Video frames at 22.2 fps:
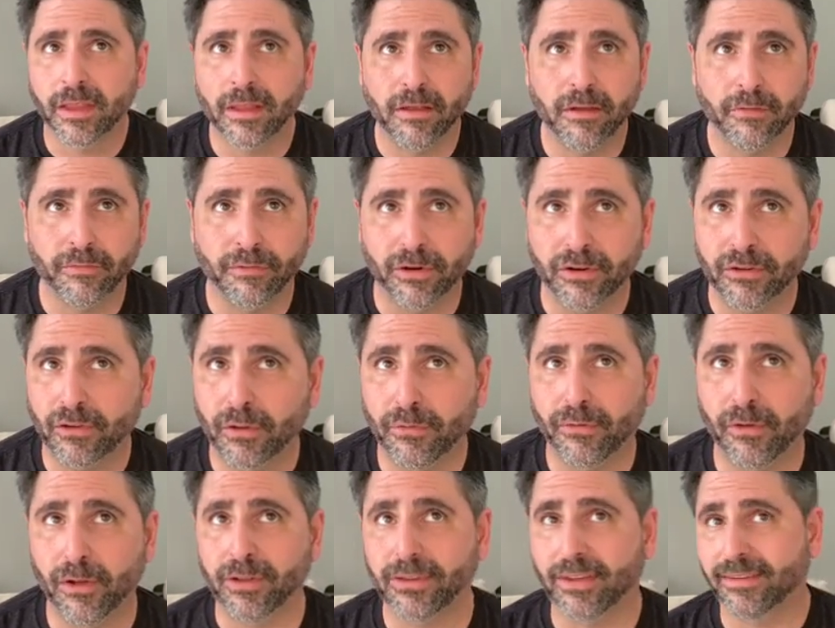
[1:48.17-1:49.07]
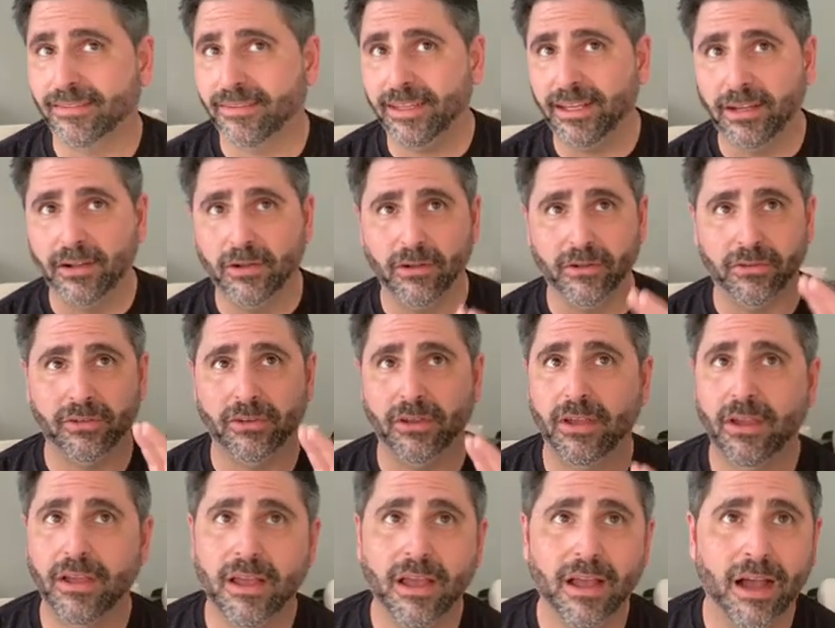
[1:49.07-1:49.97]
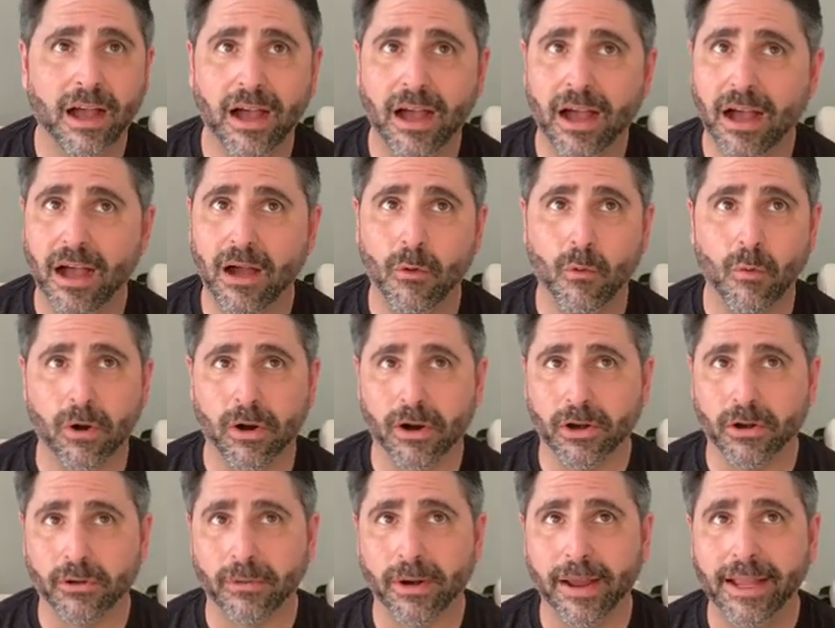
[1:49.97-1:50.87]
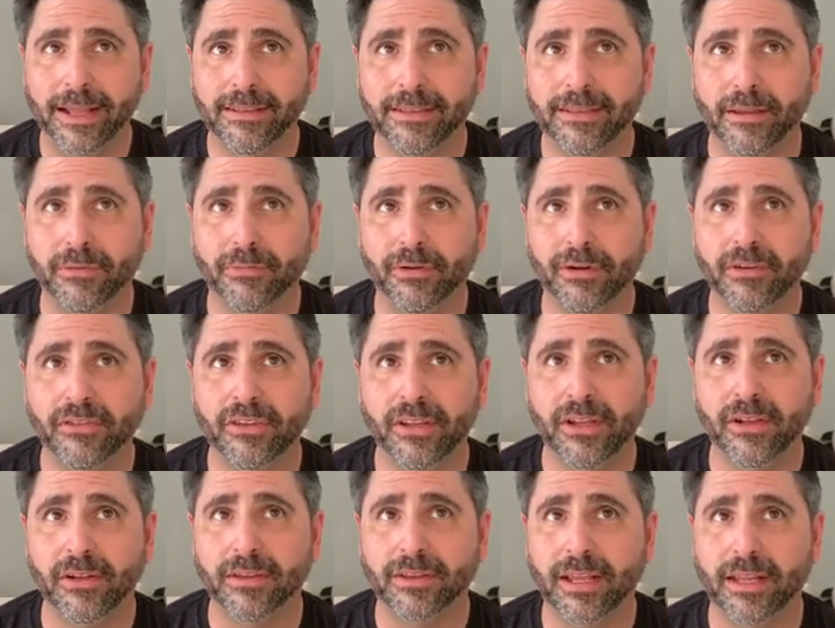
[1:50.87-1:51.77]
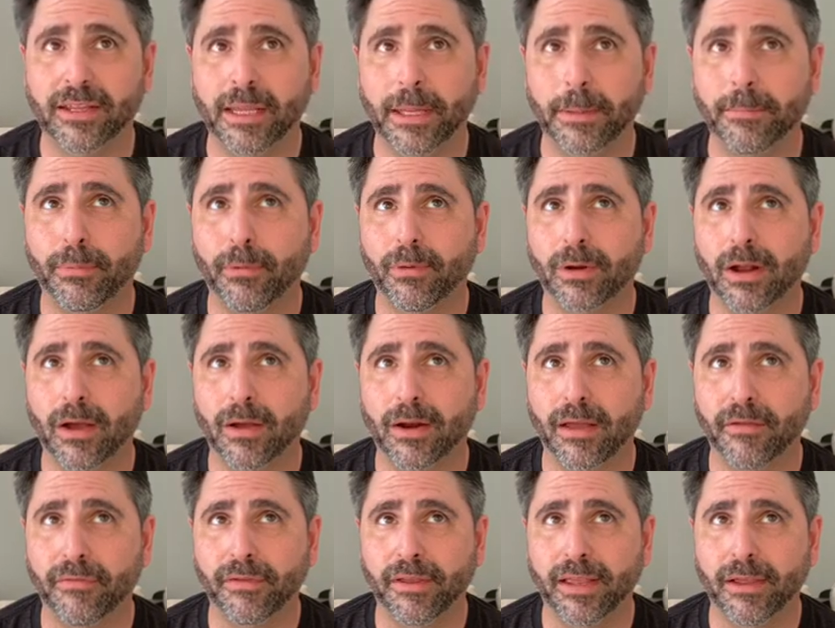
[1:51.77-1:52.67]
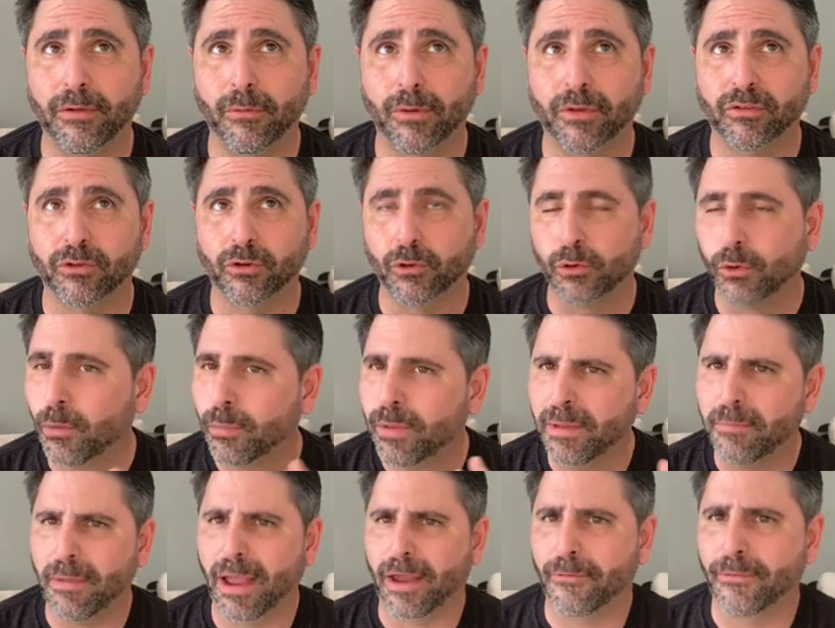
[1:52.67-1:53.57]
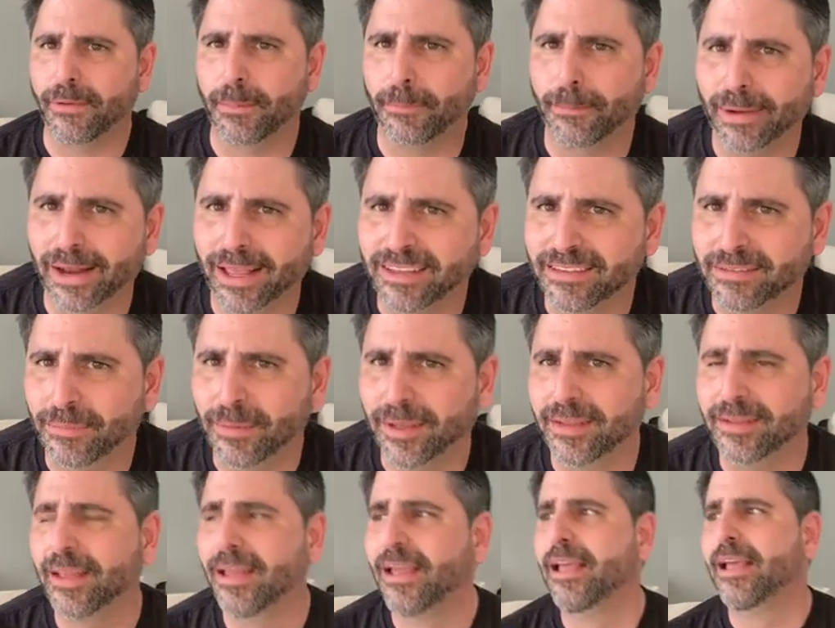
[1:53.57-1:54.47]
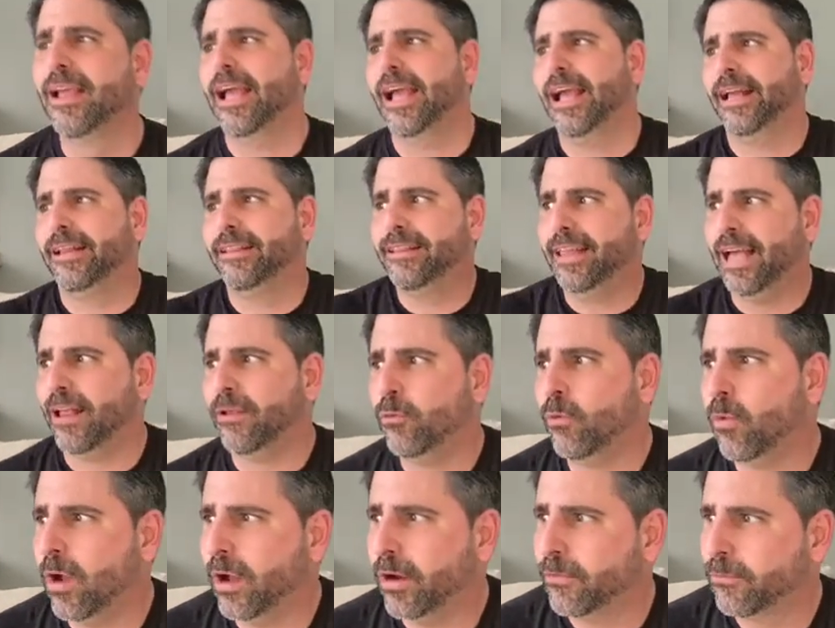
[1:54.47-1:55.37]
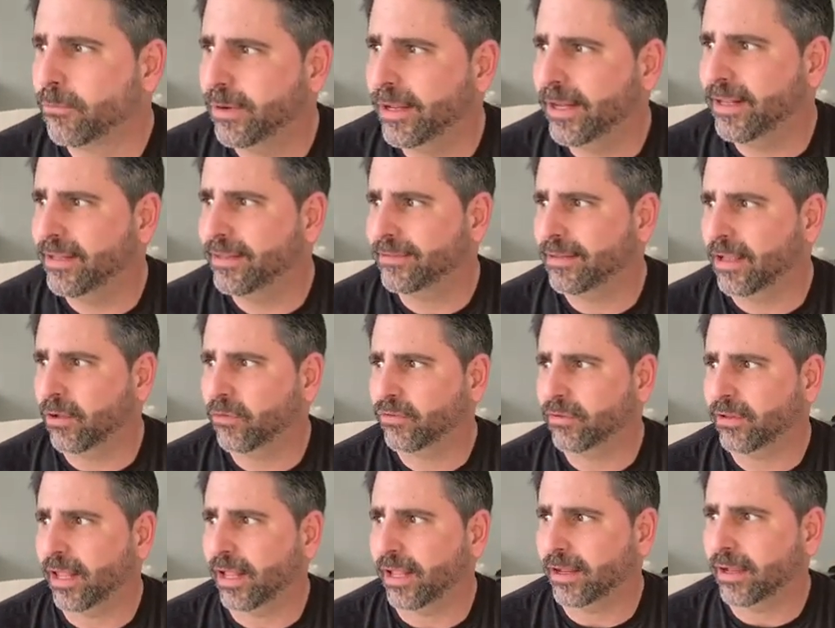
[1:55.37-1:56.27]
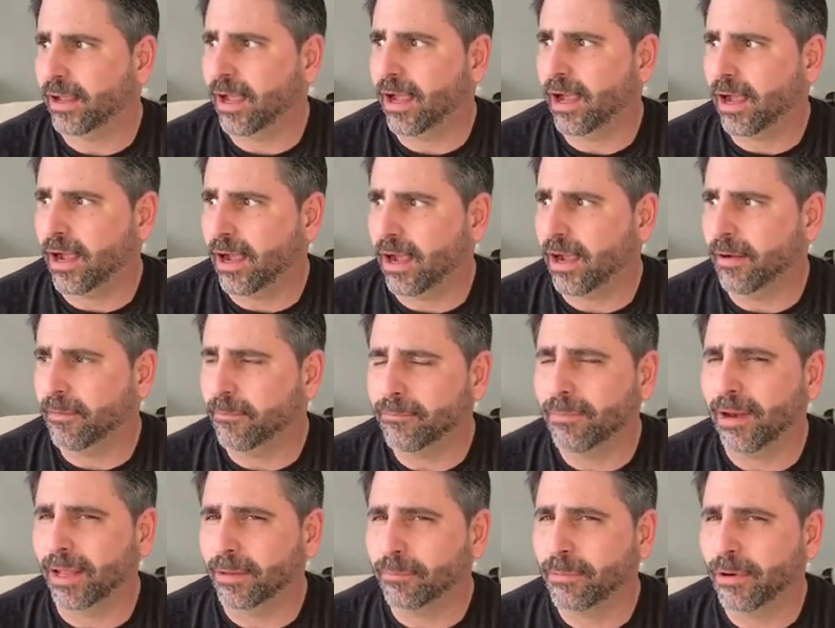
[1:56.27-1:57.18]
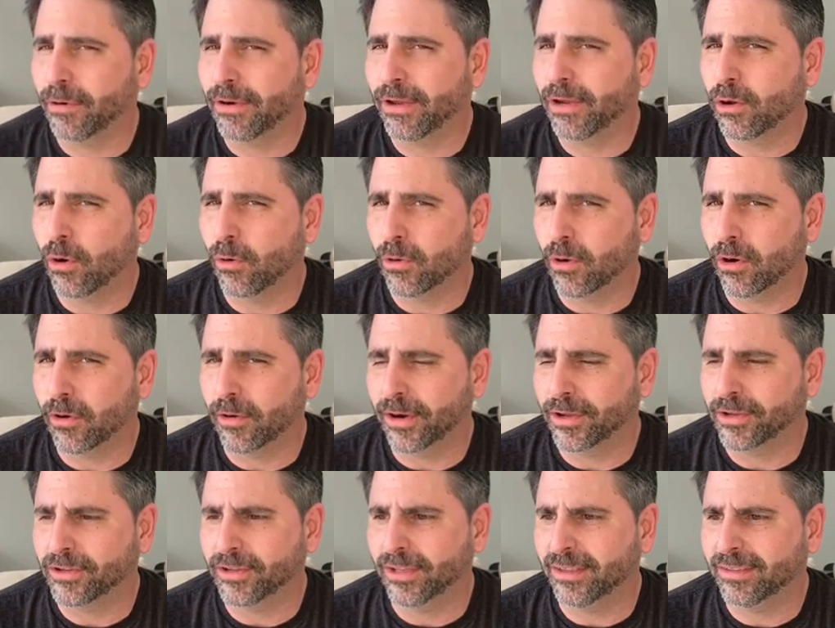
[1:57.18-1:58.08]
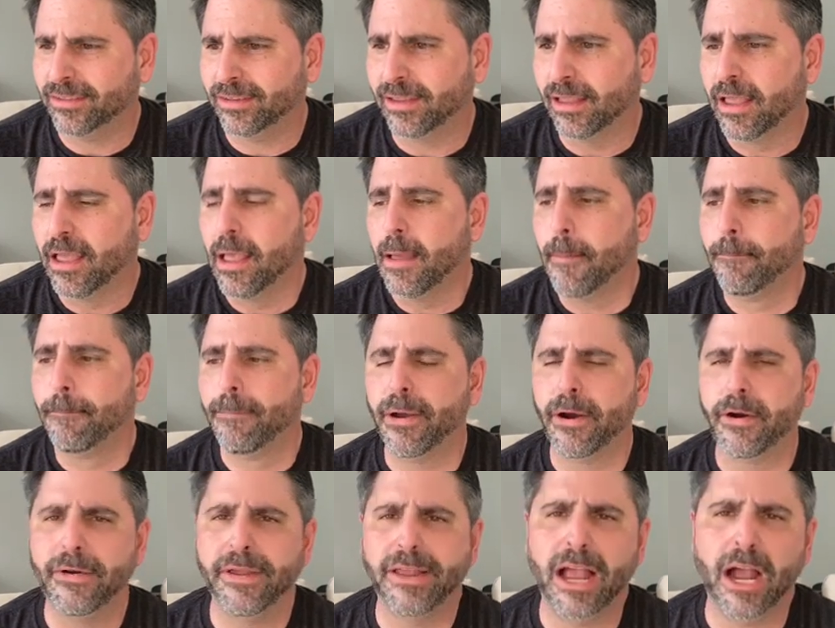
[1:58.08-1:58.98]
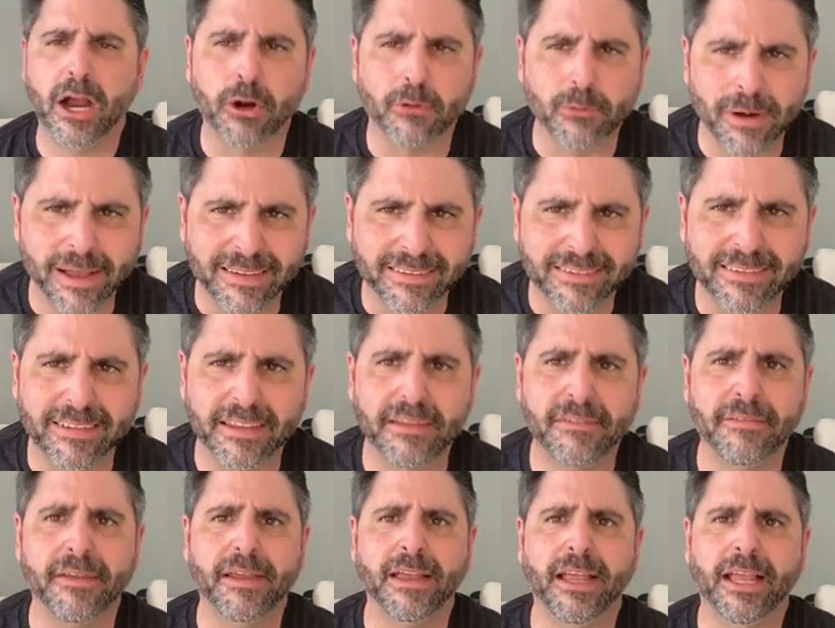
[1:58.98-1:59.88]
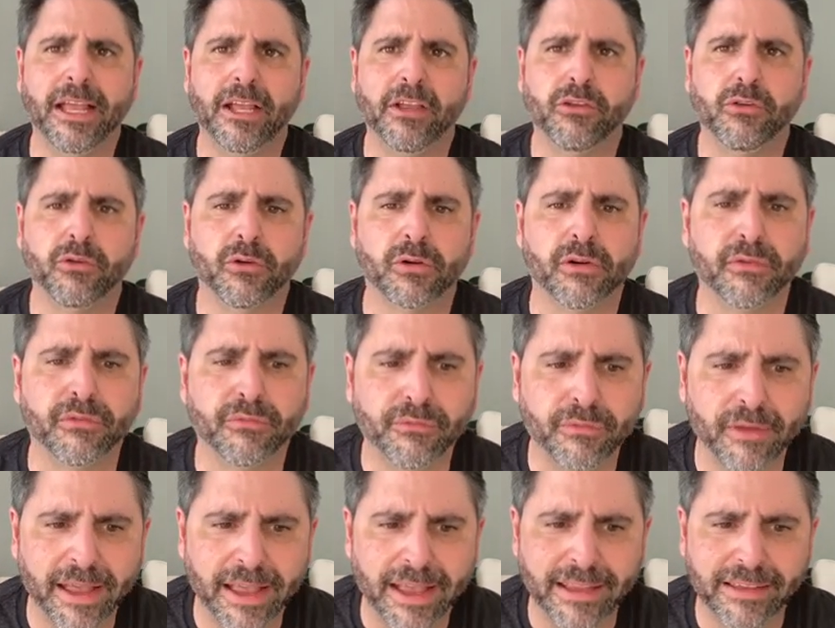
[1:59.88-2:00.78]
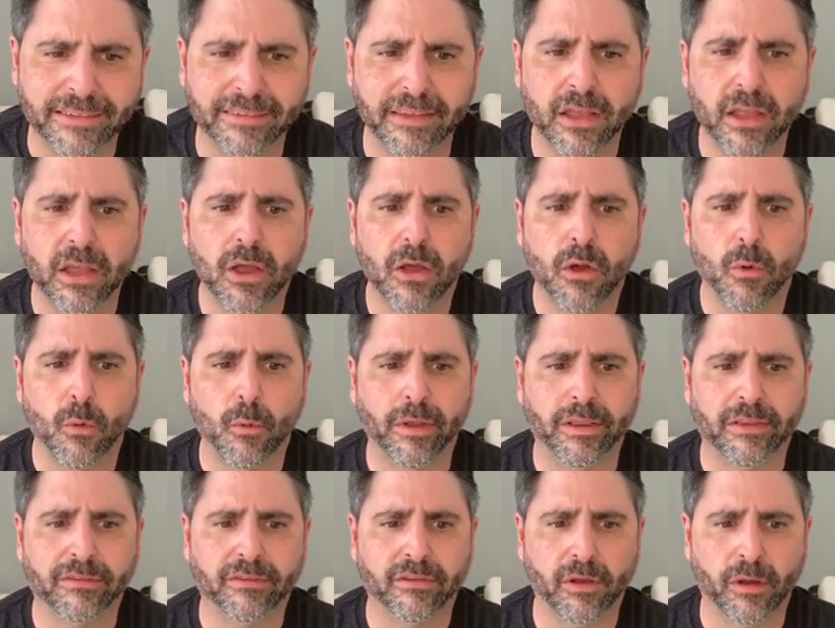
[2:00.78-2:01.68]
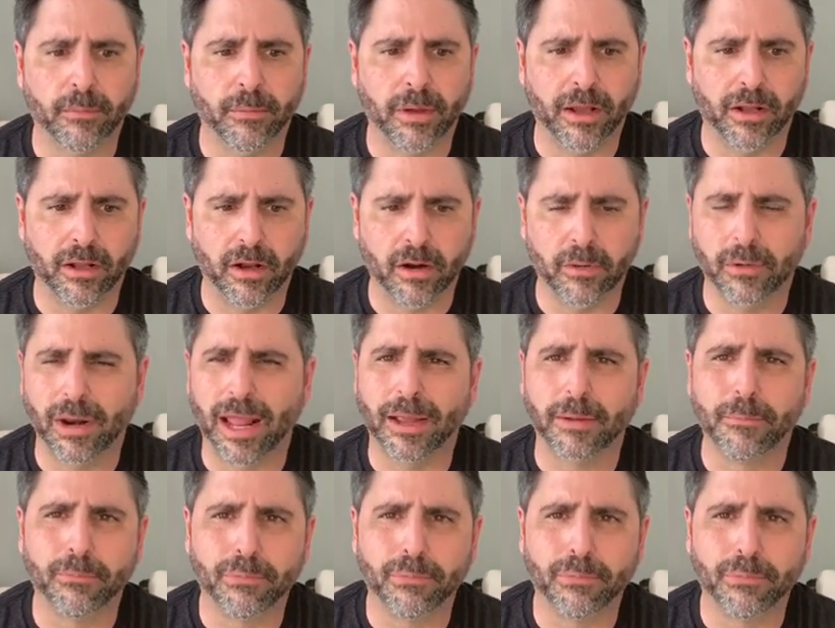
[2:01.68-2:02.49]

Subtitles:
first of all, the singles were great. The first single that they put out, I think it was Grooming My Replacement, and that one really sounds like very Code Orange. It's very aggressive, in your face, with a lot of like